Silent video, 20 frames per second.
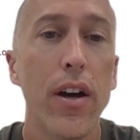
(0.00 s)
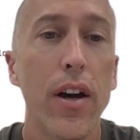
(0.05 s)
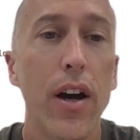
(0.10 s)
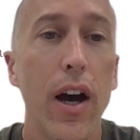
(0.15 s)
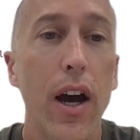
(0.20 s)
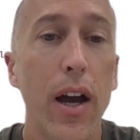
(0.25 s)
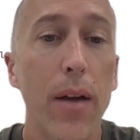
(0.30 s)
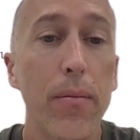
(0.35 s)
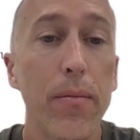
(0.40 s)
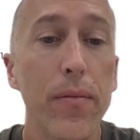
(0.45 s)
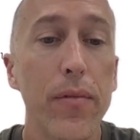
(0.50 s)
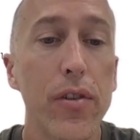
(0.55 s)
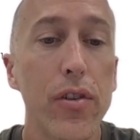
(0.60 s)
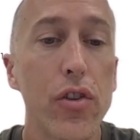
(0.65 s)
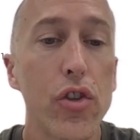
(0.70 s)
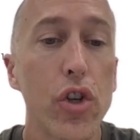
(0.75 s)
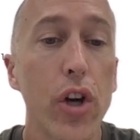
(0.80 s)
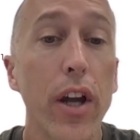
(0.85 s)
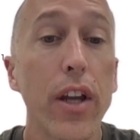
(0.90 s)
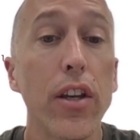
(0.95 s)
I'm
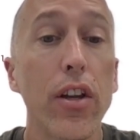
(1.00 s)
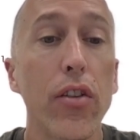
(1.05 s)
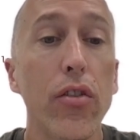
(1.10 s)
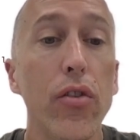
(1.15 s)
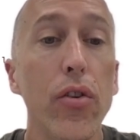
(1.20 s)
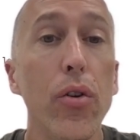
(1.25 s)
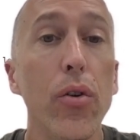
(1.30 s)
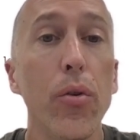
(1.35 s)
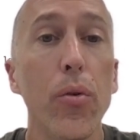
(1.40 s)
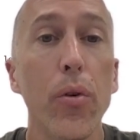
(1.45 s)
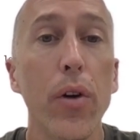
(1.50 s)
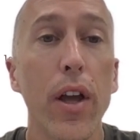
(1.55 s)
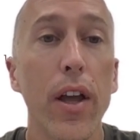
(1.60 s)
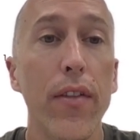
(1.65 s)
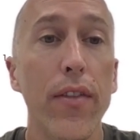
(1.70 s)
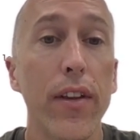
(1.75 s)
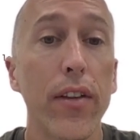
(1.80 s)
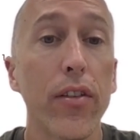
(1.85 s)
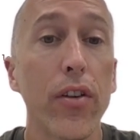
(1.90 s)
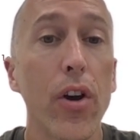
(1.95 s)
trying to do
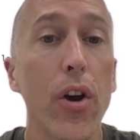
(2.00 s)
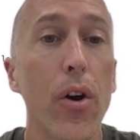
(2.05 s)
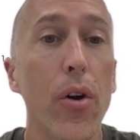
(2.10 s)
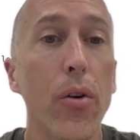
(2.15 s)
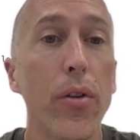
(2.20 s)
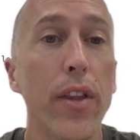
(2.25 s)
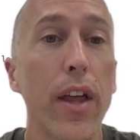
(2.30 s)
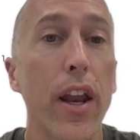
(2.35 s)
in this code,